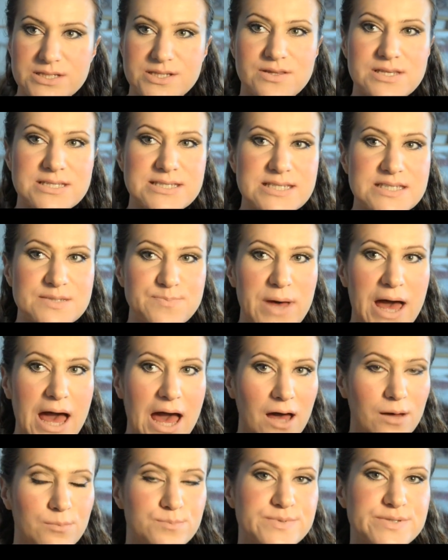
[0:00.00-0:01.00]
So this is
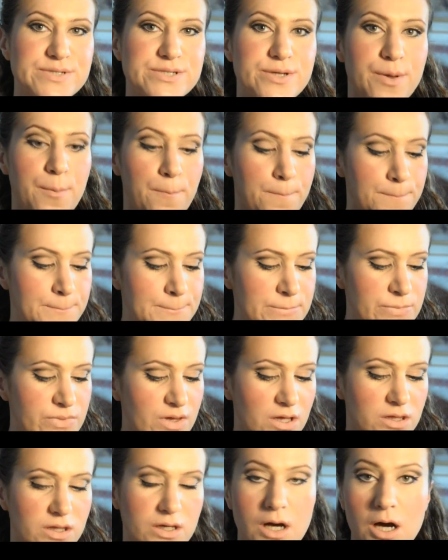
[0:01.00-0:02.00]
perhaps
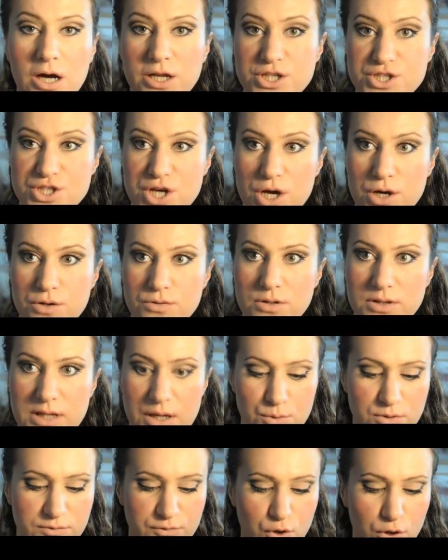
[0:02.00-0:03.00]
the kind of tone that
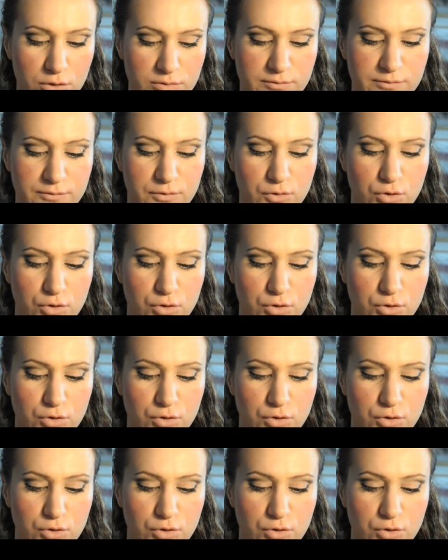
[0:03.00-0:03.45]
they would have gone